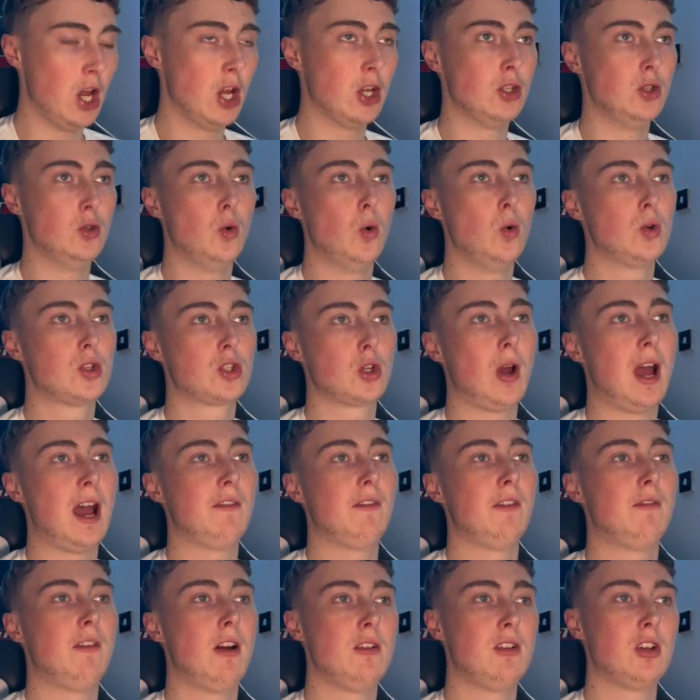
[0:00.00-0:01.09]
You also have
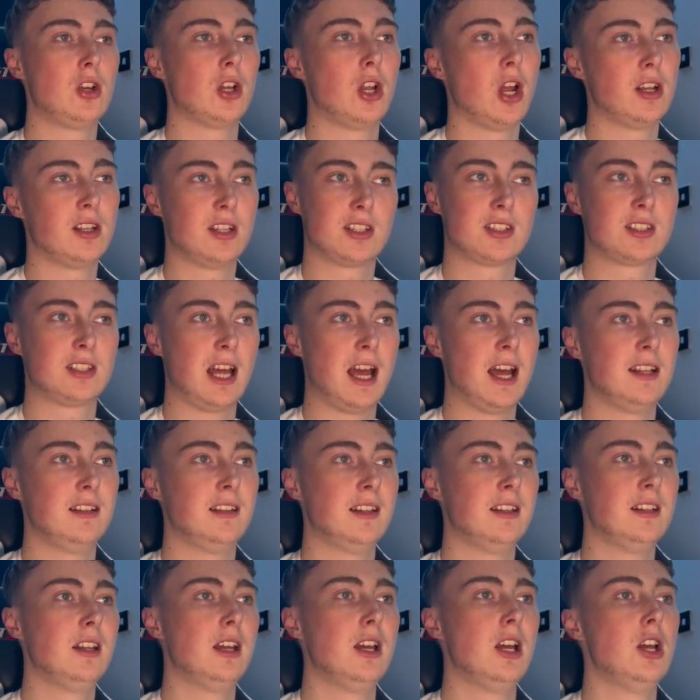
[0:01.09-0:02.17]
a very good
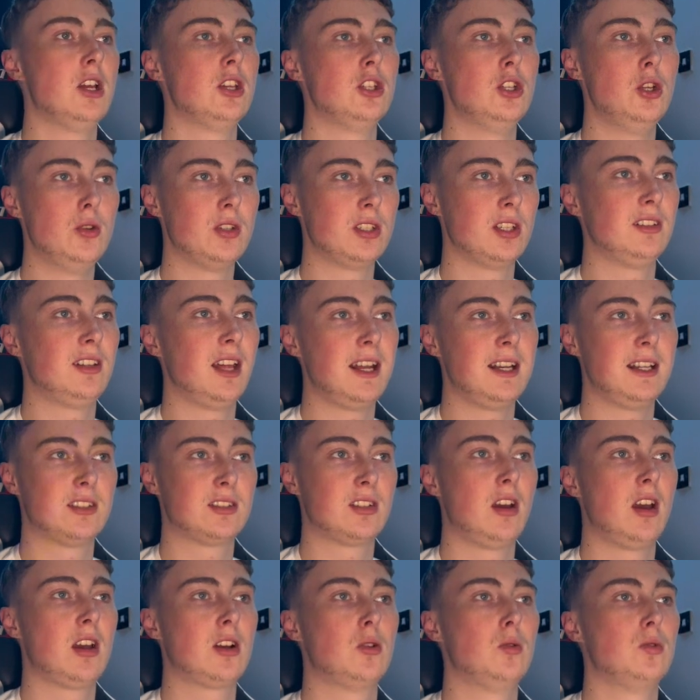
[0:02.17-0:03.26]
understanding using daily
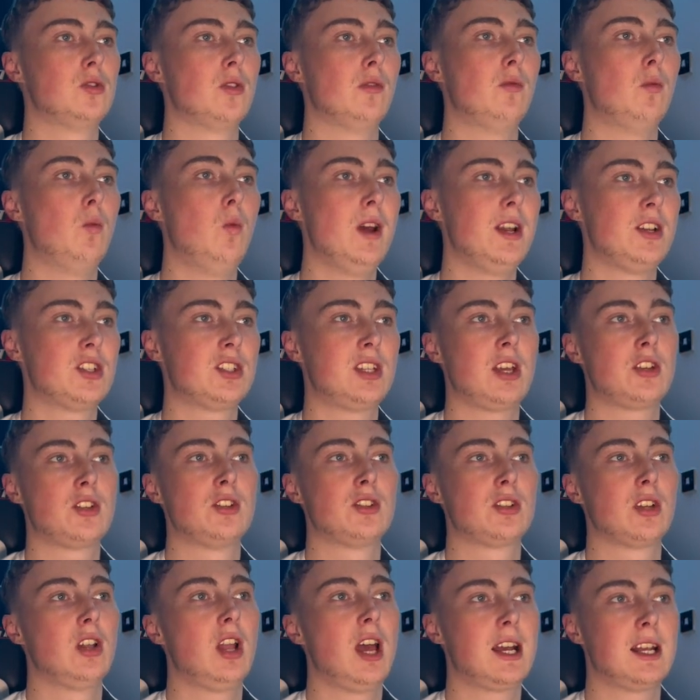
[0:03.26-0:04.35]
cycles of which
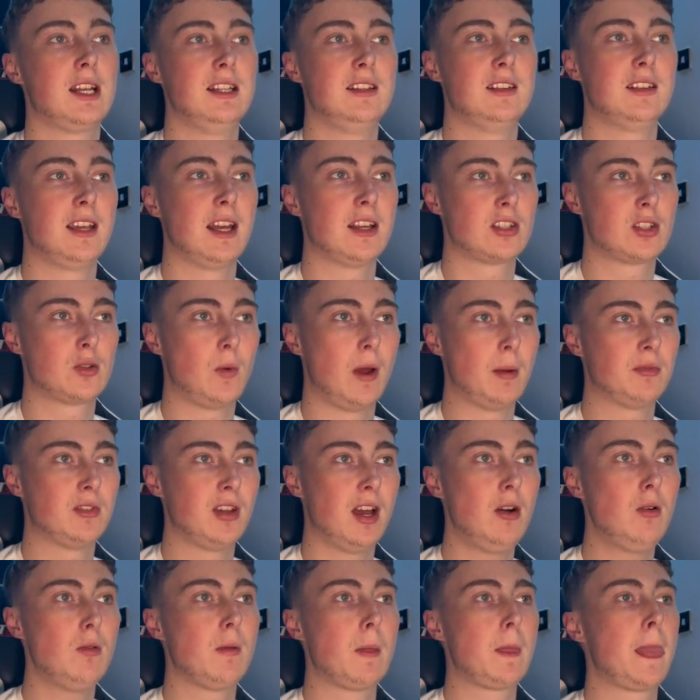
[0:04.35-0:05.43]
sessions are likely to get swept
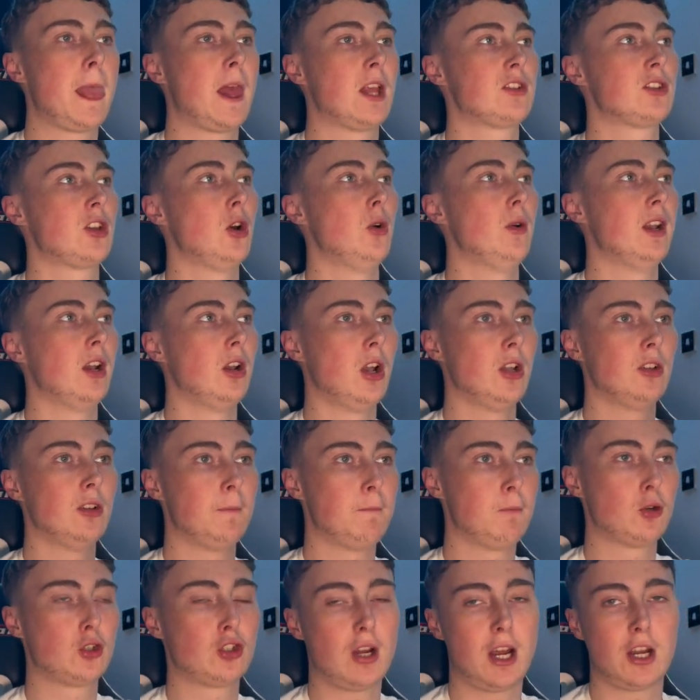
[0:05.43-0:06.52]
out. So in a London
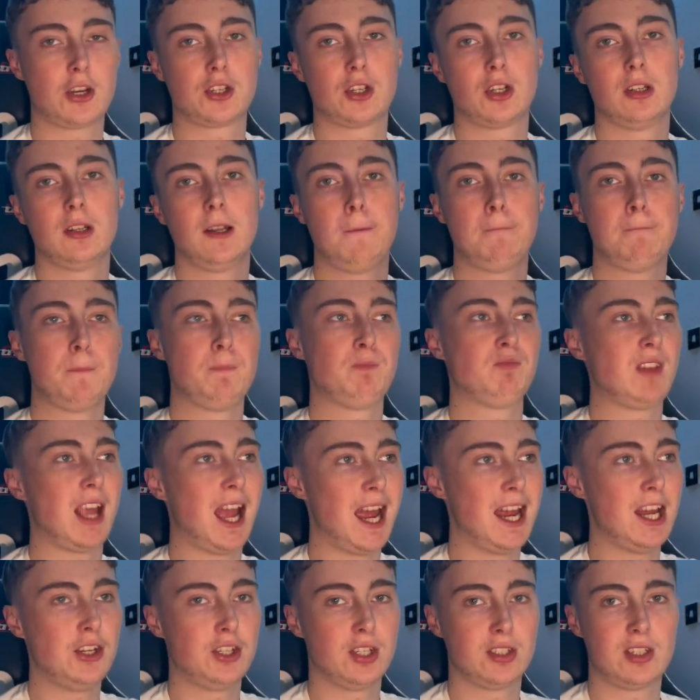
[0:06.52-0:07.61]
protraction,
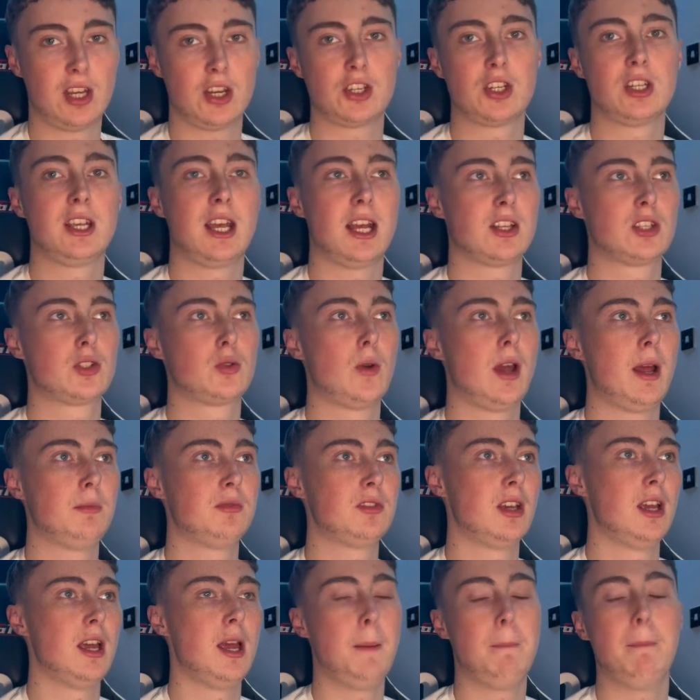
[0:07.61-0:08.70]
Asia session gets
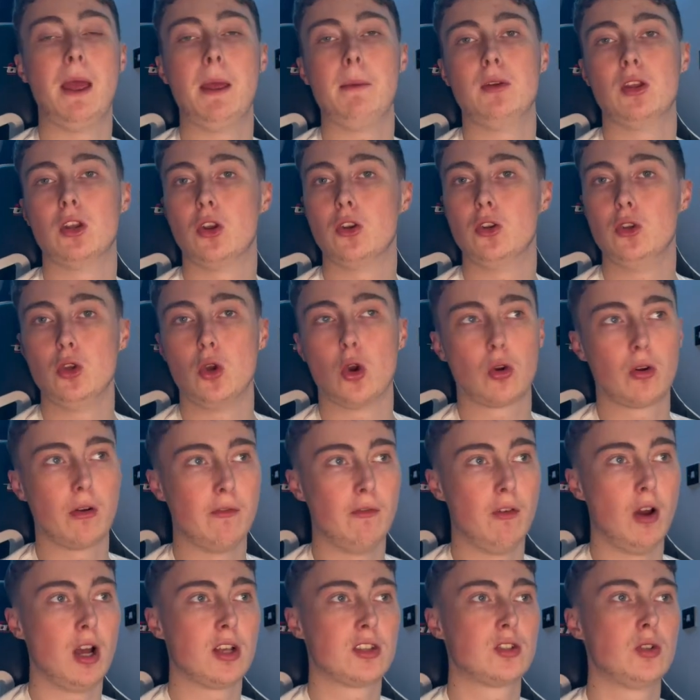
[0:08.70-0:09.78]
swept. Maybe in a New York
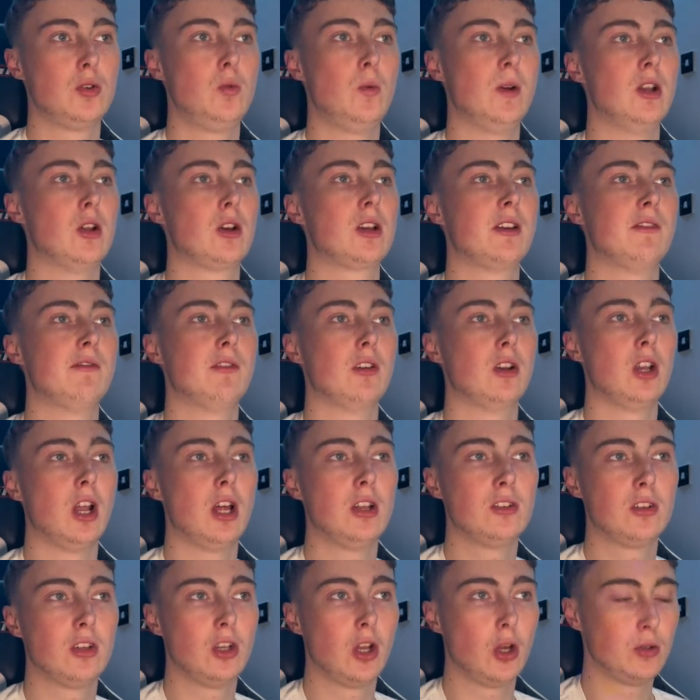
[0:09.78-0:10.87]
reversal, we're looking for
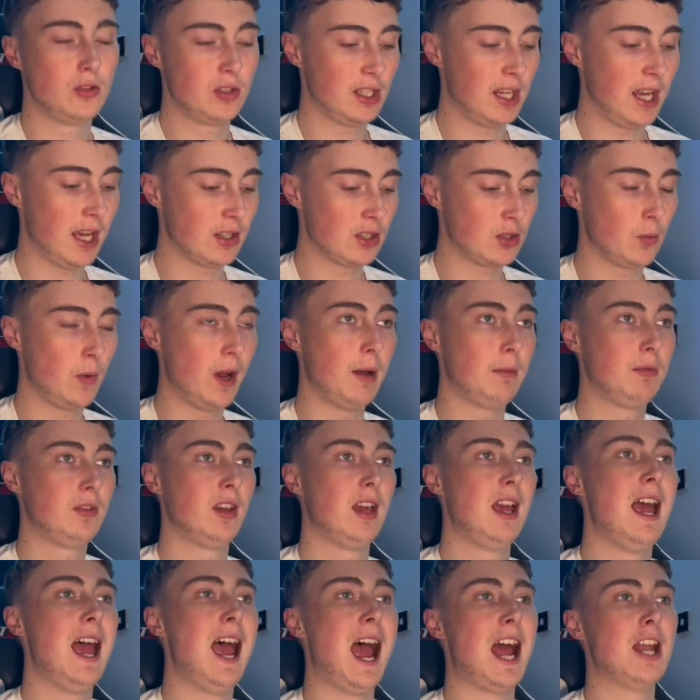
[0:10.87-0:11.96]
London low to get swept.
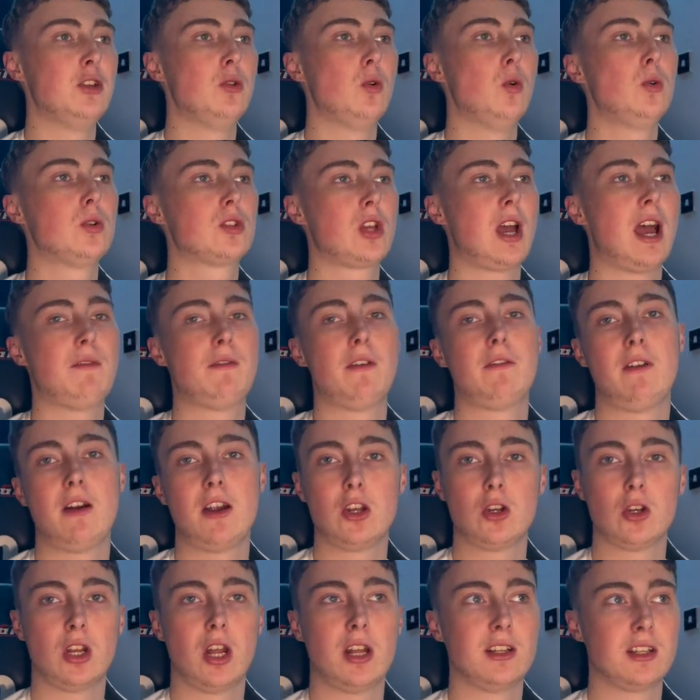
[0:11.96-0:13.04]
And you also have a very
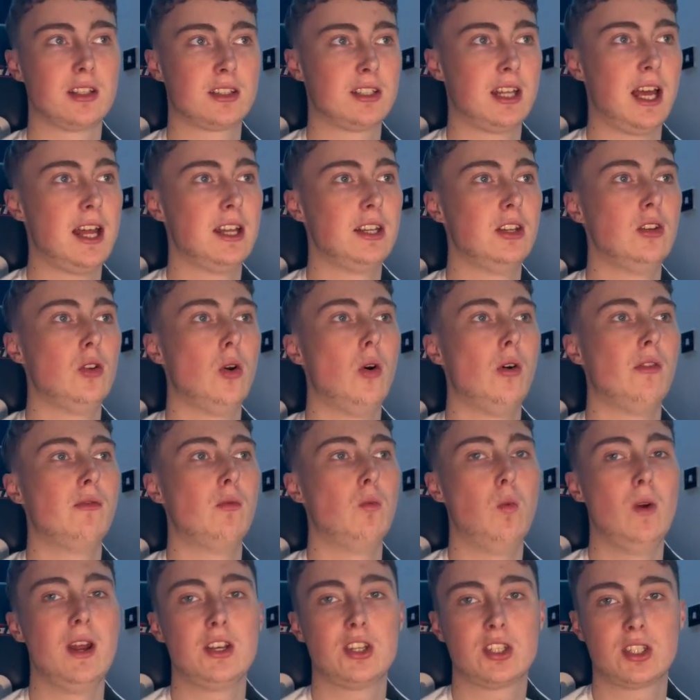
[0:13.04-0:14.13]
good understanding of
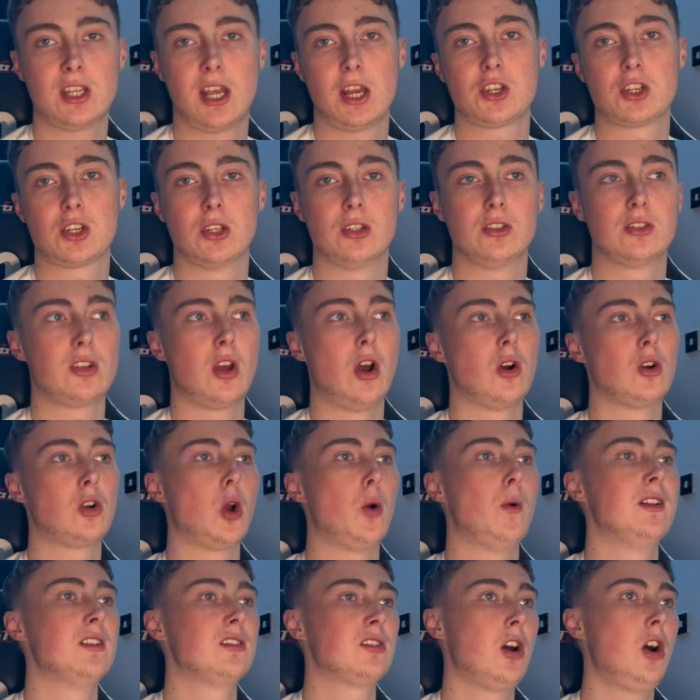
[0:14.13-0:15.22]
which sessions are
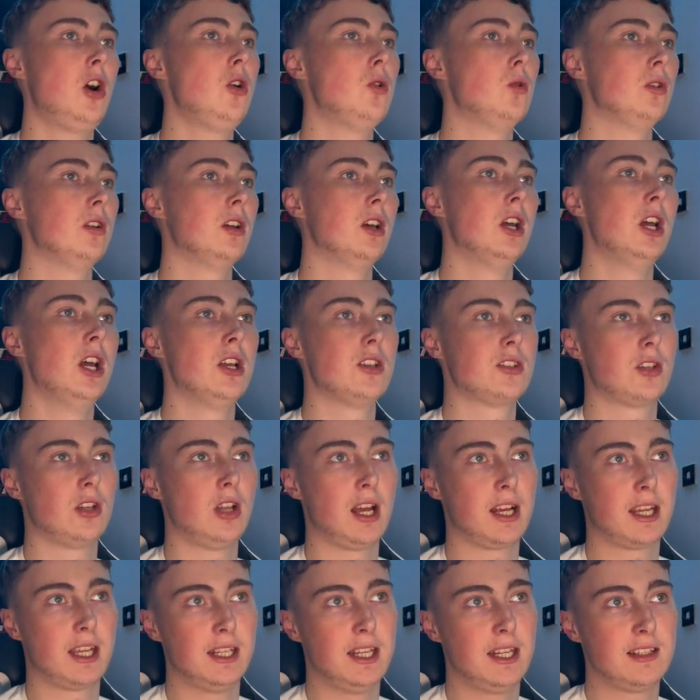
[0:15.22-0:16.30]
going to hold. So
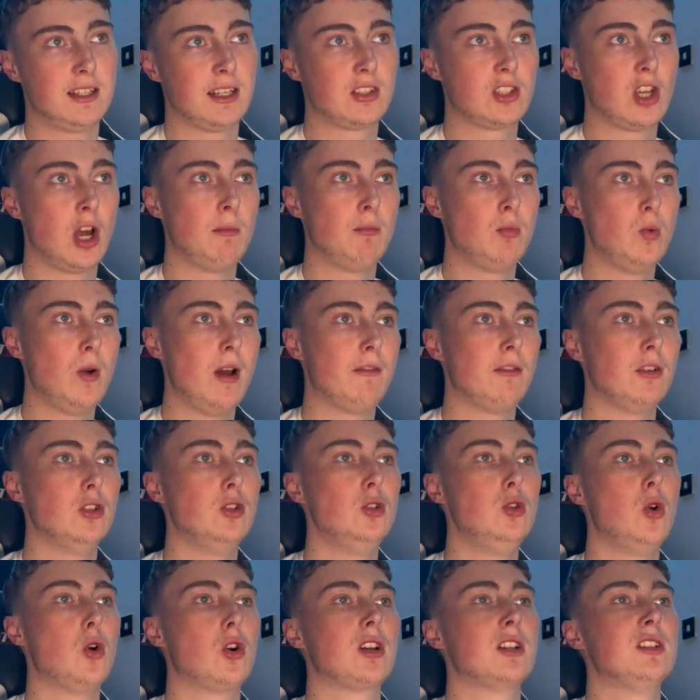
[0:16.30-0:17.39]
like in this example, we have a
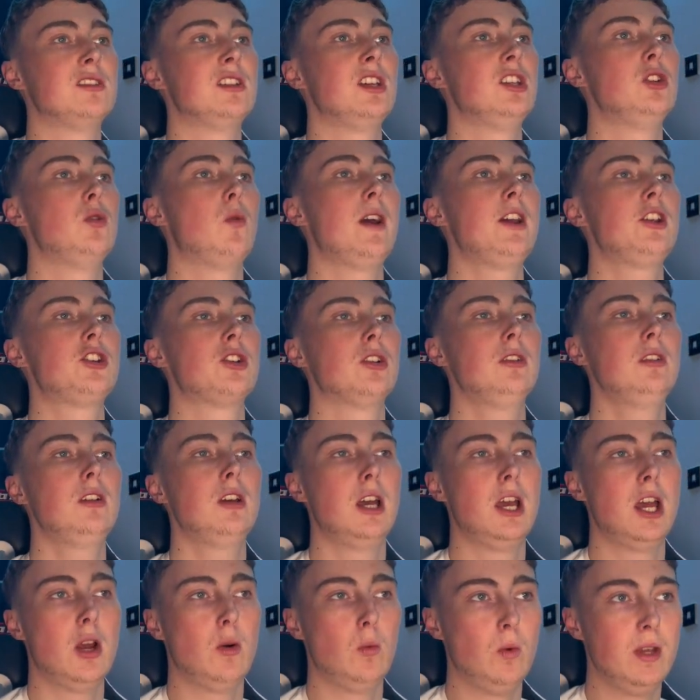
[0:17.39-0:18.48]
New York continuation.
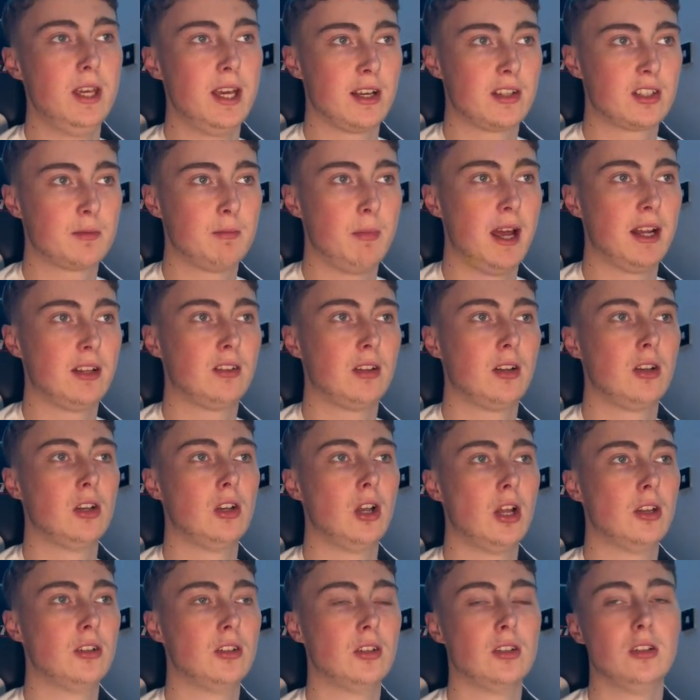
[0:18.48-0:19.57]
We expect
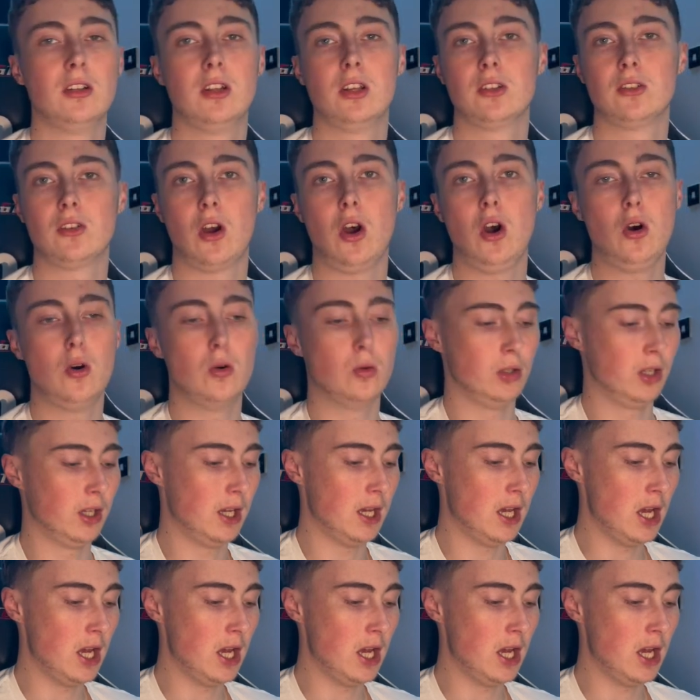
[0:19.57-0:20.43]
London to hold.